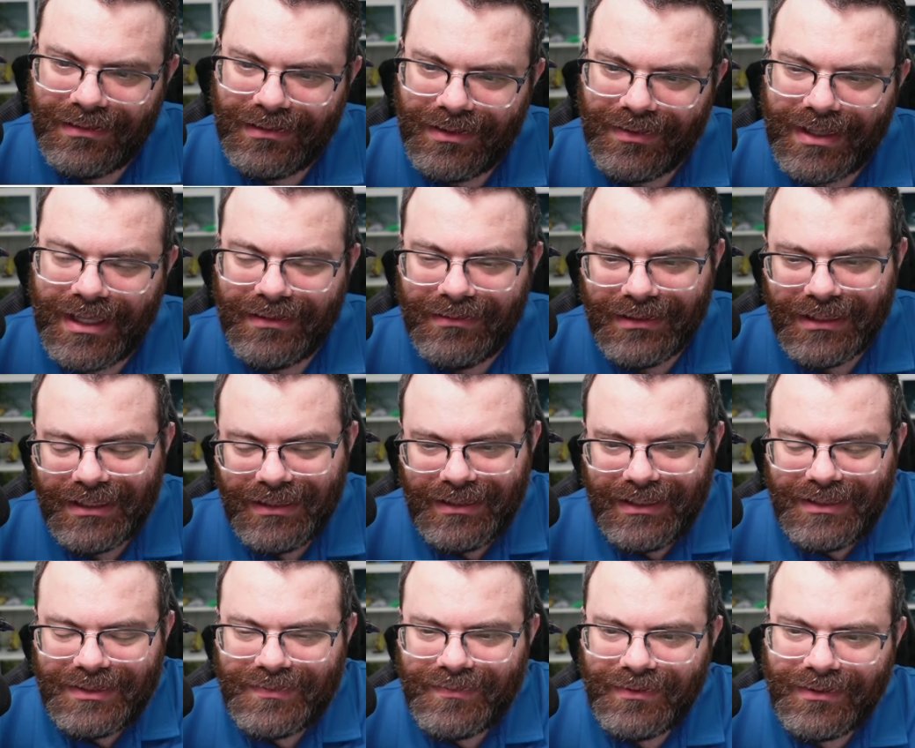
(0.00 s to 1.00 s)
Okay, look at
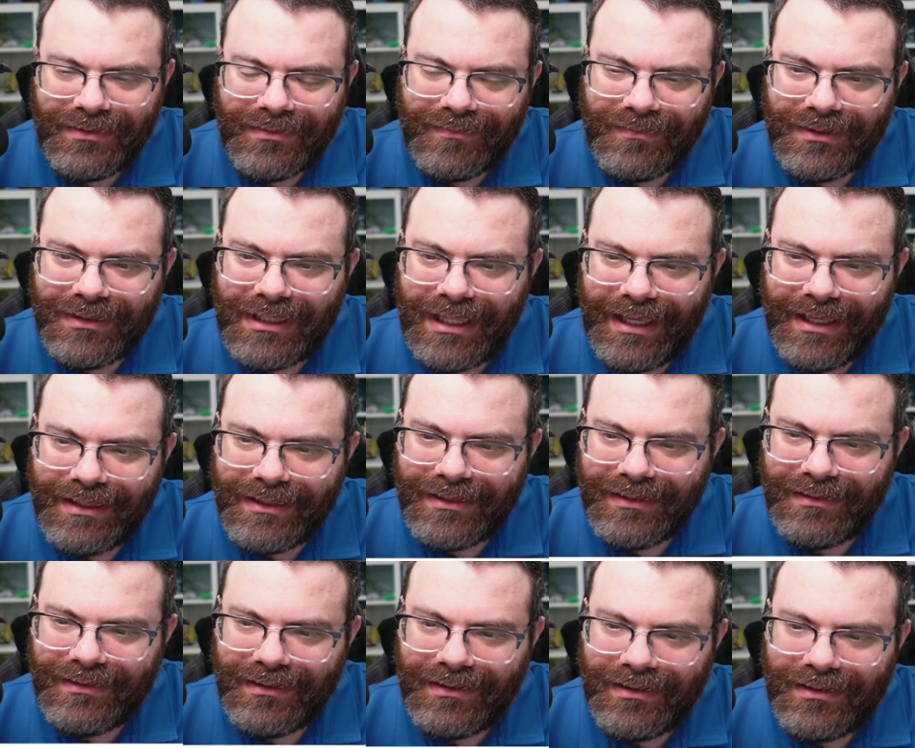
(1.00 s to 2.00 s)
this. We're, we're
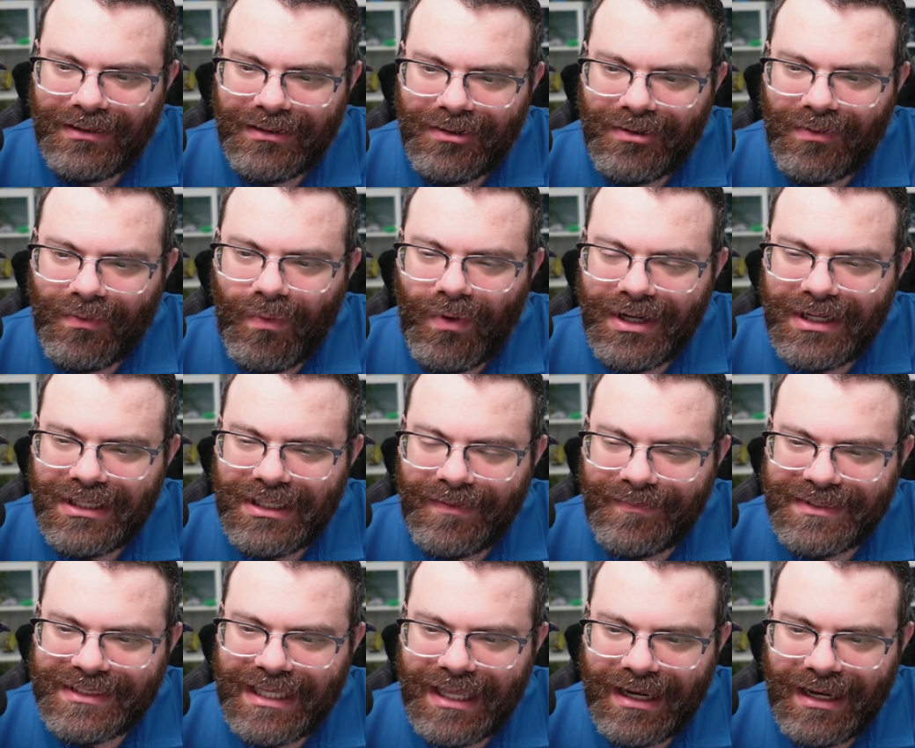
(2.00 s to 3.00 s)
like, one of
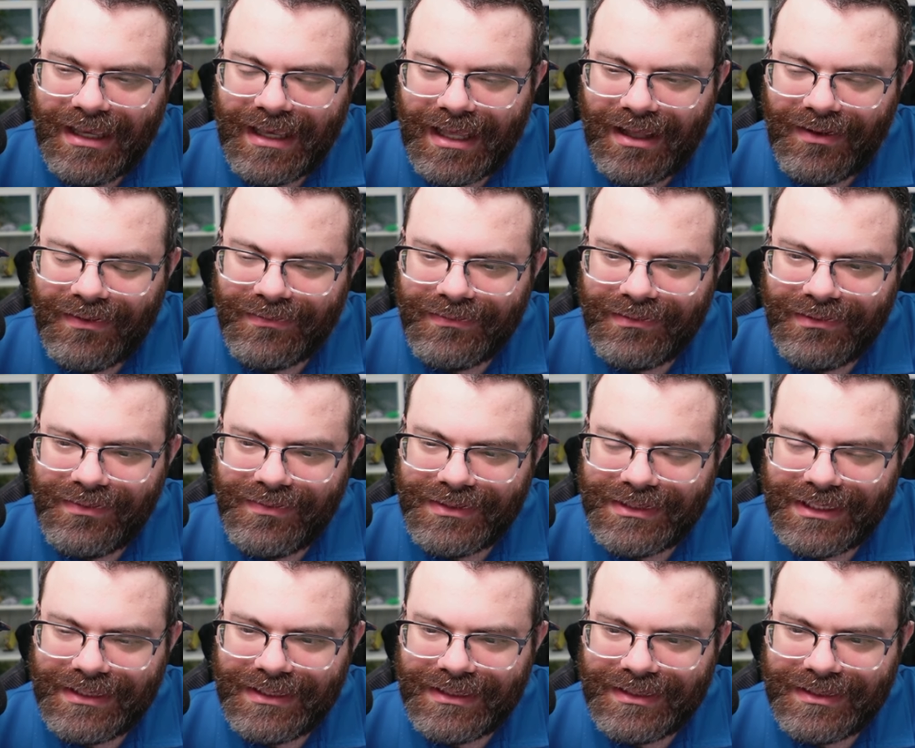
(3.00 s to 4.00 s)
them's getting out
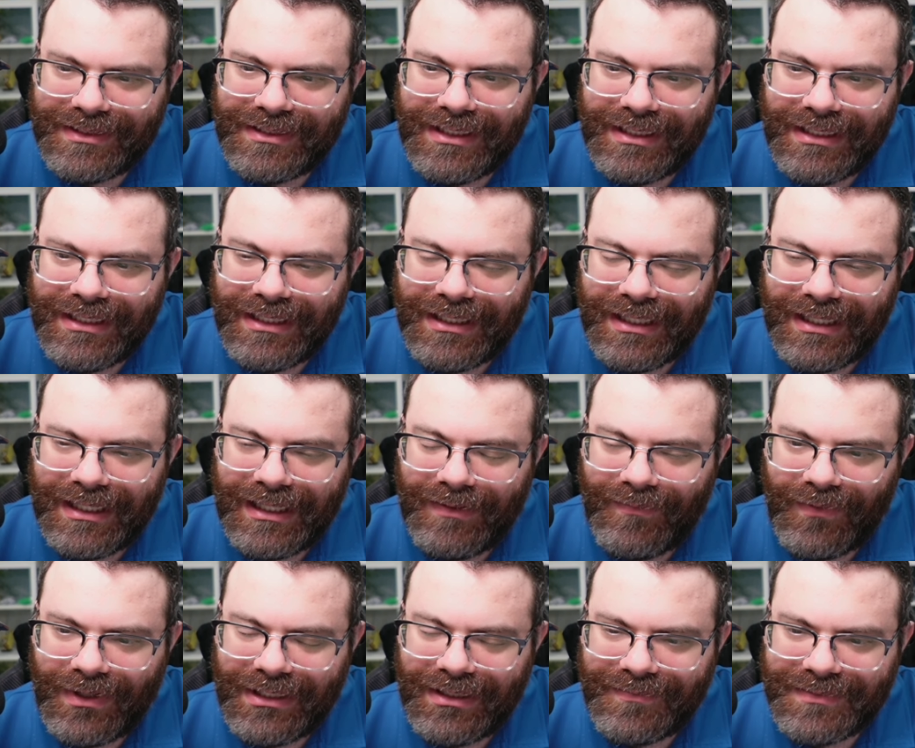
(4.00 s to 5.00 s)
using the C
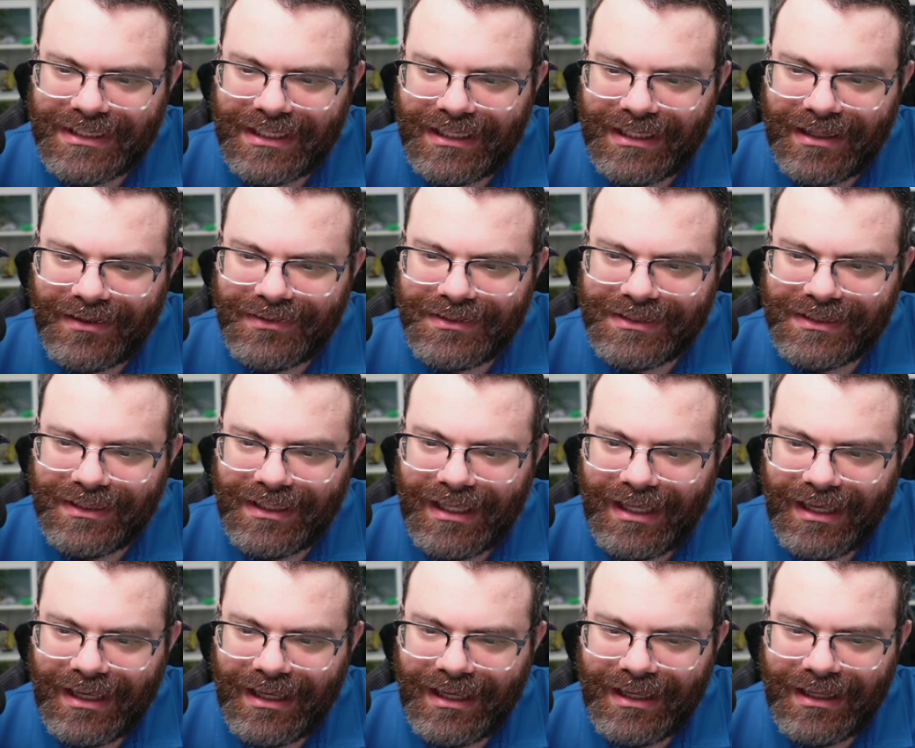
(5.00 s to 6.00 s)
and one of them's getting out using the
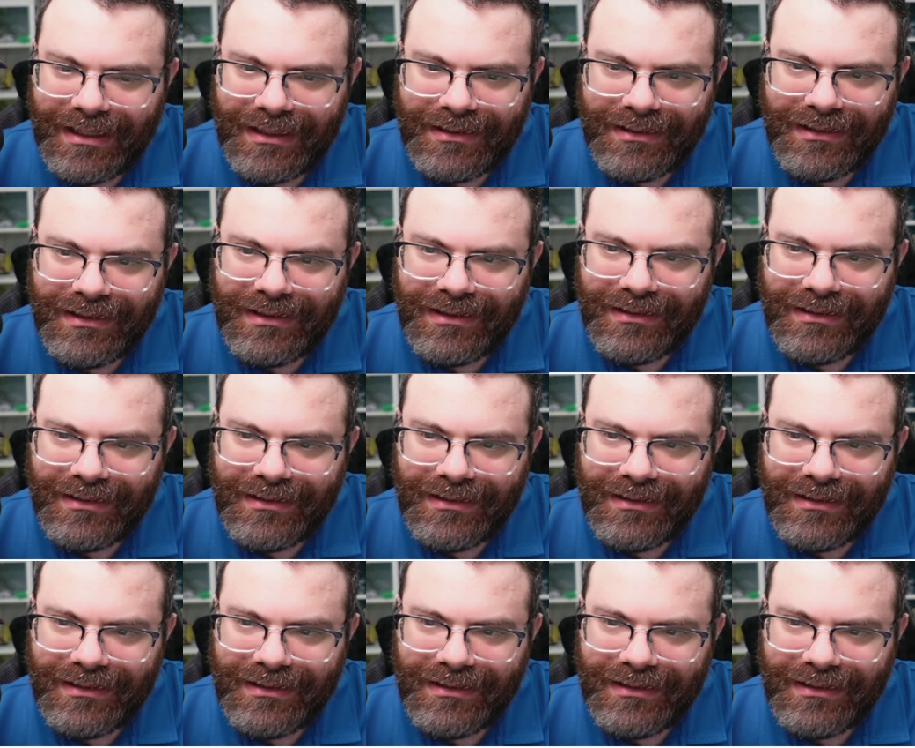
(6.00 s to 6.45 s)
A.